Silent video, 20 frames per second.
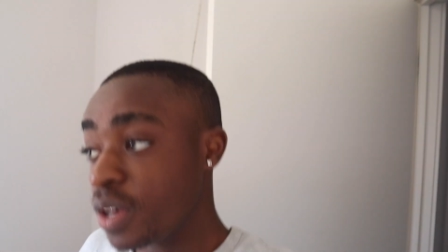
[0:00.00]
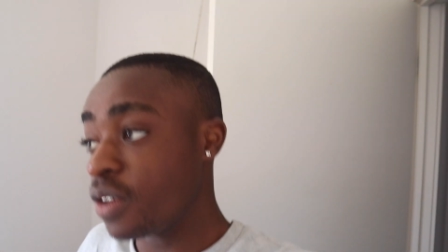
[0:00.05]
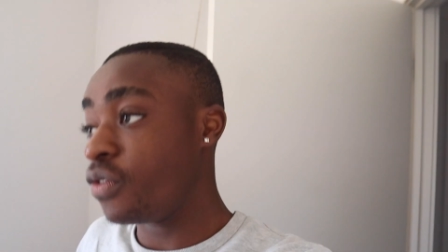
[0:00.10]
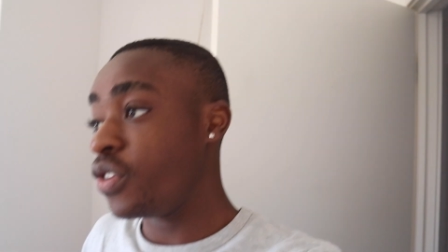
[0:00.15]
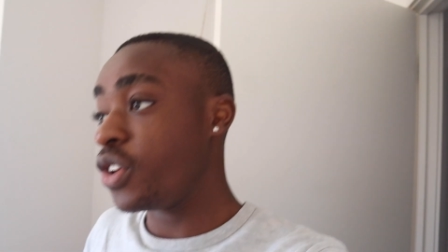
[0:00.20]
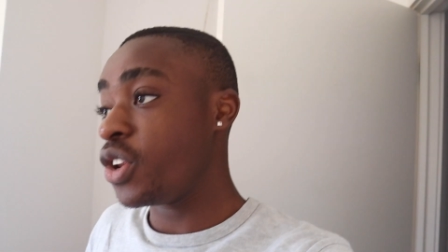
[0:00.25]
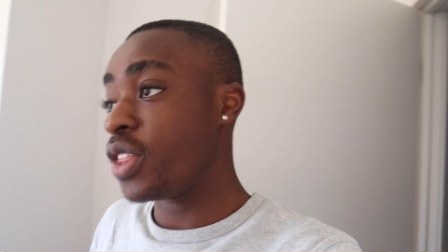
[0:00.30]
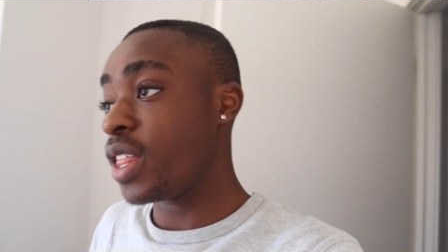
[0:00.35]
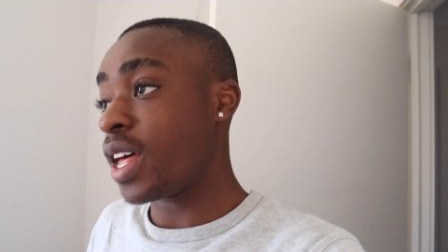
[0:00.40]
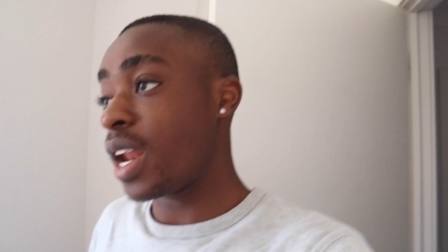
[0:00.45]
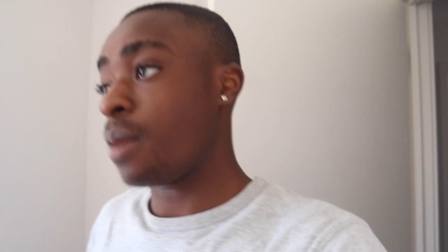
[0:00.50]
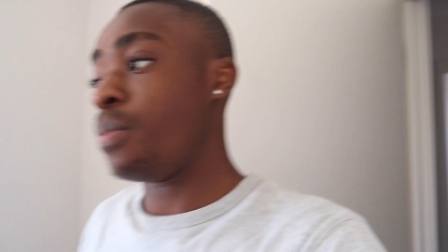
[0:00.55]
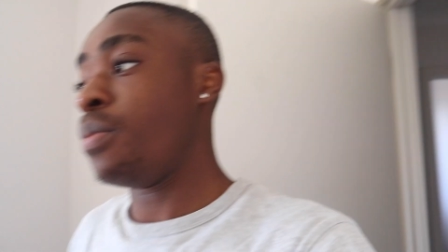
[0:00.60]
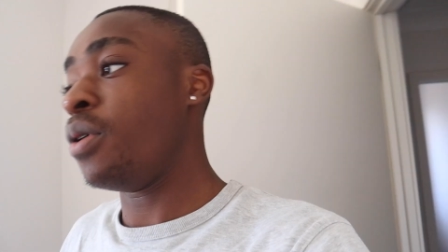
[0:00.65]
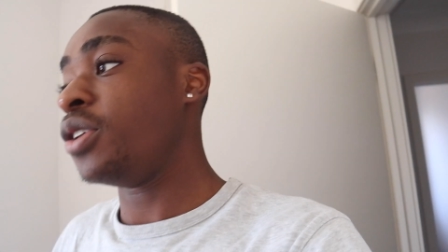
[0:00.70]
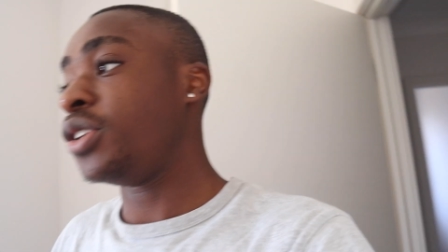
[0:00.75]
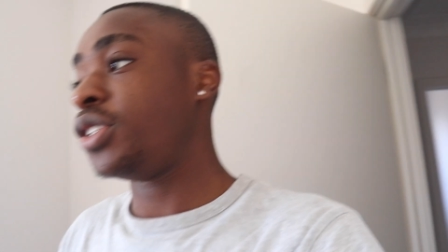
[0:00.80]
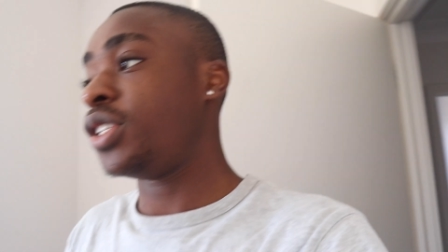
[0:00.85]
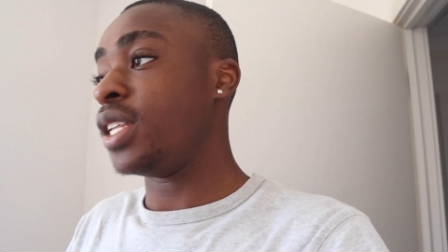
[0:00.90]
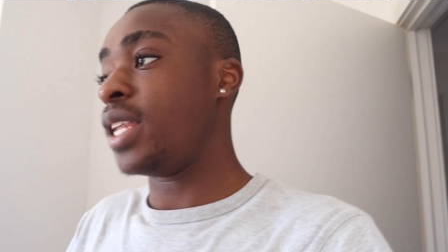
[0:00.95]
be a video that I
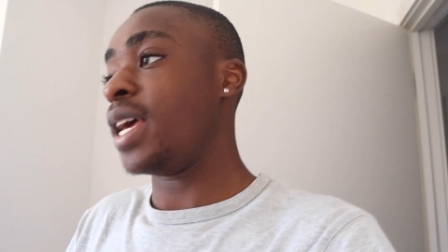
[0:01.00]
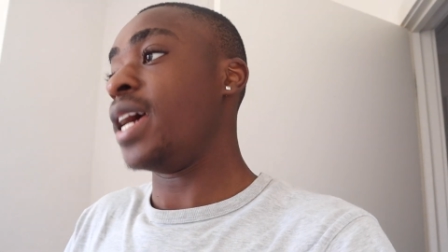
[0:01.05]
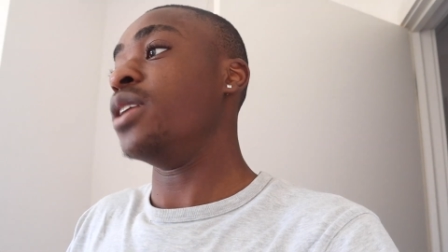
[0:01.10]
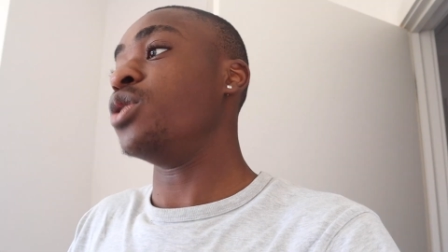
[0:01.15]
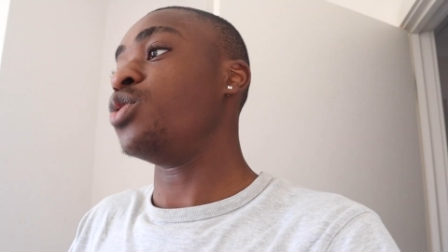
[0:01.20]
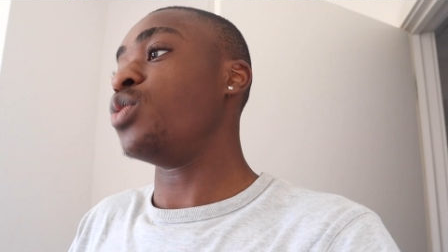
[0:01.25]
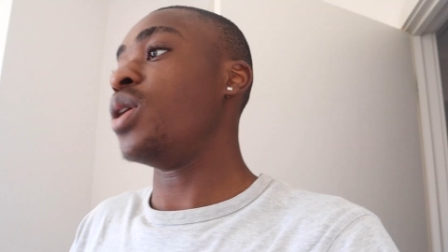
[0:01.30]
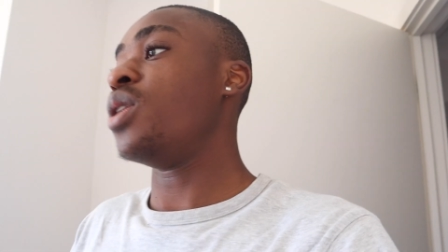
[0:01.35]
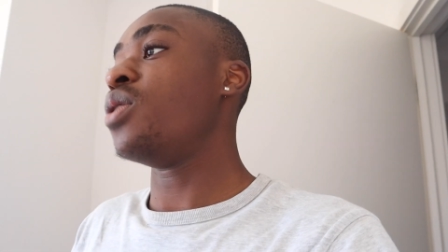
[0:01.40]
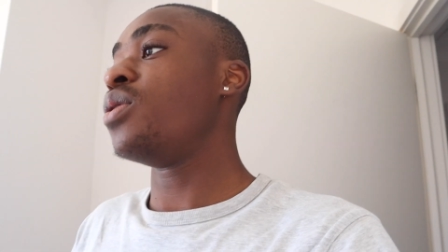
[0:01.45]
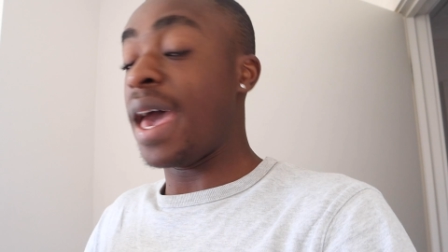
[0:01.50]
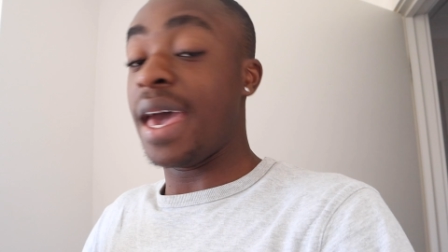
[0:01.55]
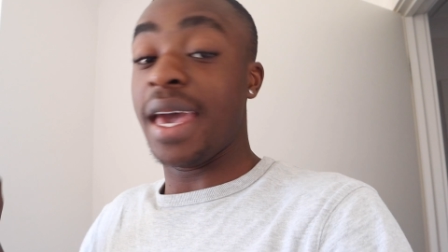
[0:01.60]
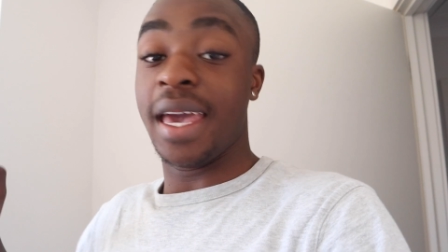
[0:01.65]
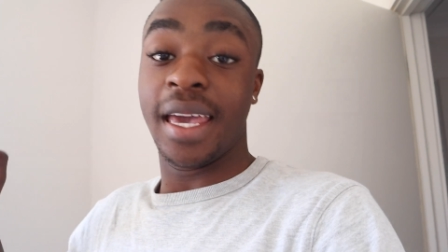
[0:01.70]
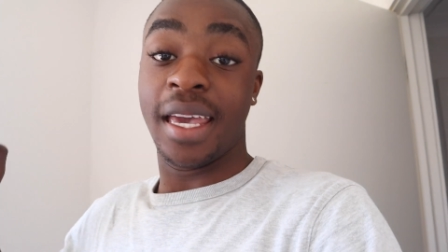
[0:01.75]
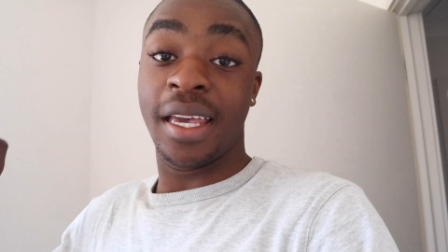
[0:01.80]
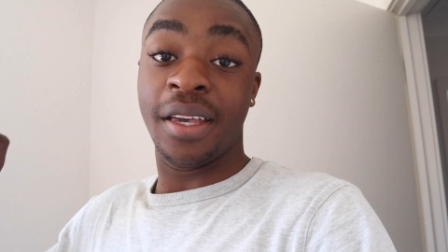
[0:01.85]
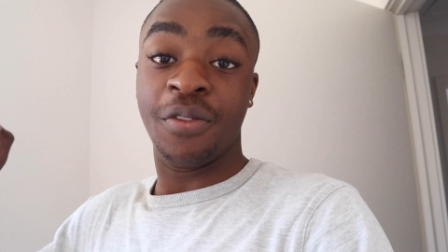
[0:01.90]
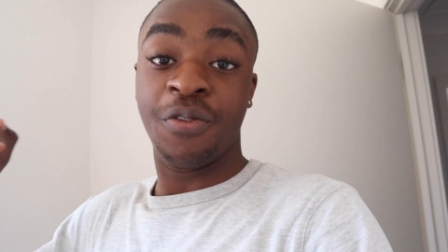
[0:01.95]
post today as well.
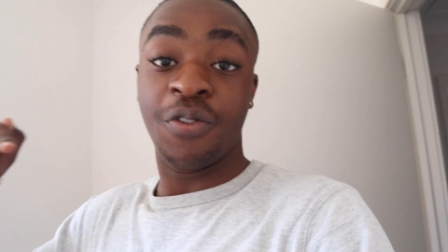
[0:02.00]
A